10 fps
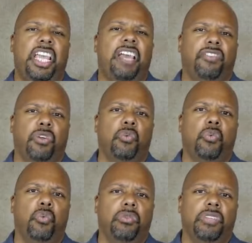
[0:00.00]
have
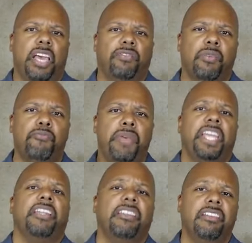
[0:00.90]
to
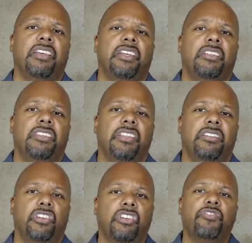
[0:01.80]
bend to
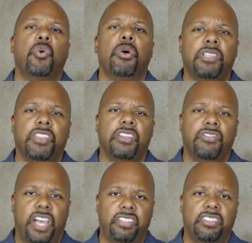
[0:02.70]
conform to the
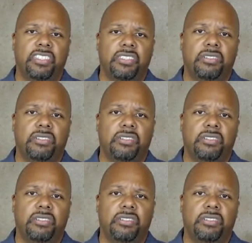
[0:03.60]
device.